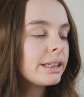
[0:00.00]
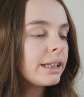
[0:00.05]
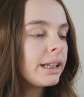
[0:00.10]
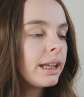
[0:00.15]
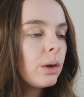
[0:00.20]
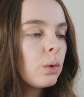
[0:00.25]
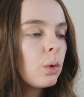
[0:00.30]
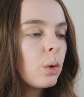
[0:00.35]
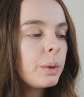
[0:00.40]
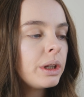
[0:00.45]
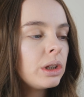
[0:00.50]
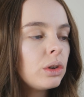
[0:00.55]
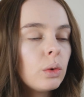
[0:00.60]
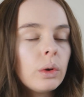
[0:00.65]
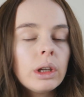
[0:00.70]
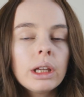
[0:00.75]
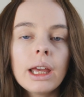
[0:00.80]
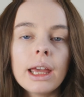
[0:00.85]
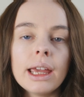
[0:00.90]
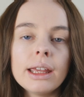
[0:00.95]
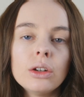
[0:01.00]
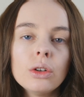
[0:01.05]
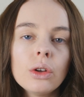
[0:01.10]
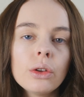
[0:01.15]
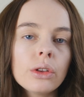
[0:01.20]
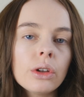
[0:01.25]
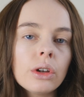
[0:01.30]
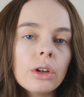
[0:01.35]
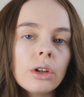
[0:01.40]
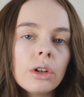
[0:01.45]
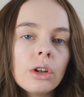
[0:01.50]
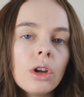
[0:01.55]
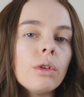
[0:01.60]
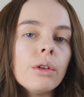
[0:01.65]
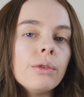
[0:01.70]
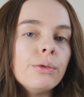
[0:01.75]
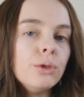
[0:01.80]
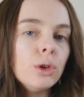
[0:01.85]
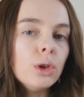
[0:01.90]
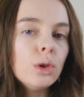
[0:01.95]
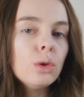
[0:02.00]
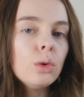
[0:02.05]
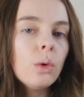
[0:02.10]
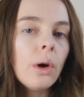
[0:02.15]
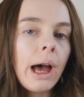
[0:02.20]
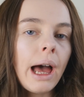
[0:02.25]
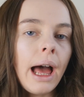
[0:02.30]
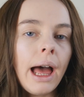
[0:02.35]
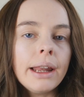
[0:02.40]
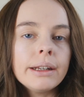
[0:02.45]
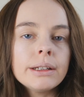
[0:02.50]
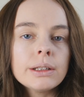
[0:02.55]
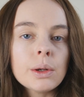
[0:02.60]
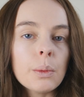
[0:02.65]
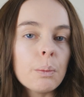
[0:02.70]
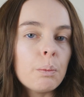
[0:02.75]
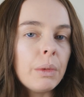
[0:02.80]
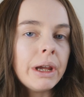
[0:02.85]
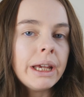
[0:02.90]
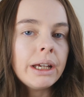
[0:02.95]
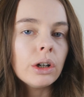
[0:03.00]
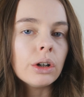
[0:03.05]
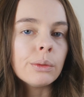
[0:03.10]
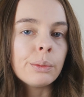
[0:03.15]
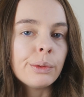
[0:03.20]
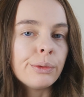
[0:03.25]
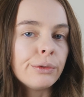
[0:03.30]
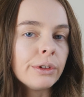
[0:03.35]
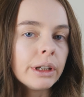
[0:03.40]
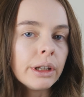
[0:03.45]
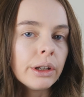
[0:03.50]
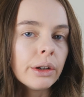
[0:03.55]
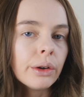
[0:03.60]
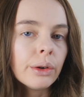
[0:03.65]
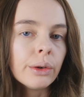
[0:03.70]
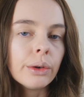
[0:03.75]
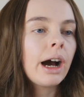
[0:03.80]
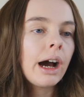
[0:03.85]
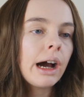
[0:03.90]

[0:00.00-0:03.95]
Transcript: Today we'll be doing another review and makeup video.